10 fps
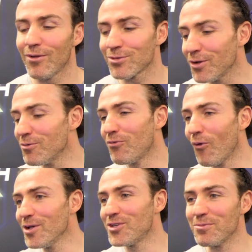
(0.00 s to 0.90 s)
Well, I was going to
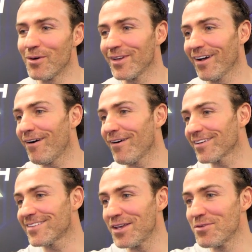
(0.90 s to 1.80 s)
avoid you, but yeah, I
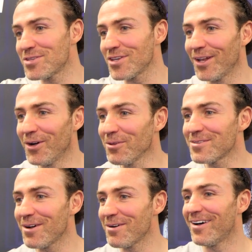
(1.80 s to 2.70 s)
could see you in Sully Hall,
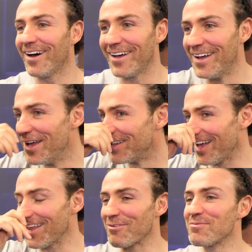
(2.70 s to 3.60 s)
so
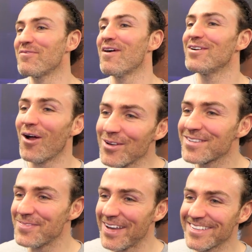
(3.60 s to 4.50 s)
that wouldn't be very
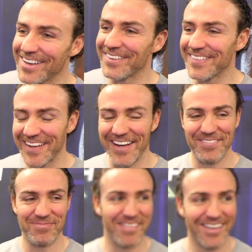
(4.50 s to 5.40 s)
nice of me. So, yeah.
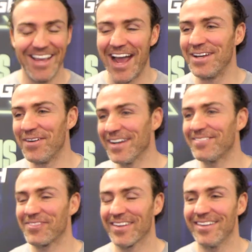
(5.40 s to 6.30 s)
Anyway,
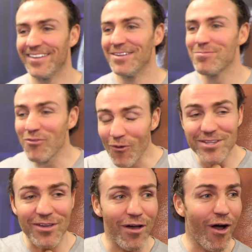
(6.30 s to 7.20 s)
my
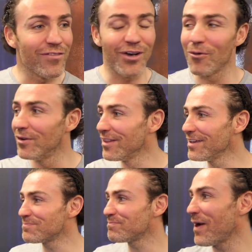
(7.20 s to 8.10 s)
voice, I've got one of
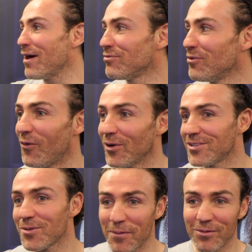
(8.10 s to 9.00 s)
these powerful
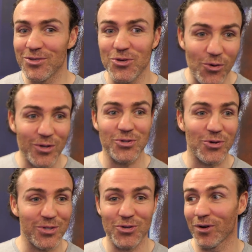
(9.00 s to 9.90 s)
voices. People can talk and
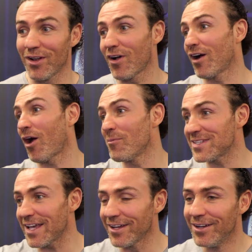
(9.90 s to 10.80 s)
talk and talk, and I've got to
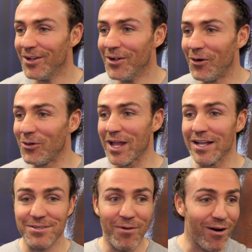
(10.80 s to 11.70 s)
commentate all
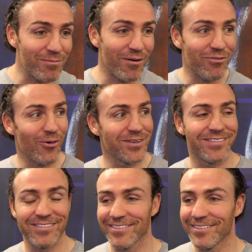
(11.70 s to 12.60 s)
day tomorrow. My
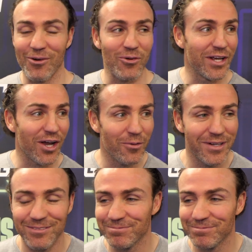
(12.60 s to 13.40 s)
voice is already going.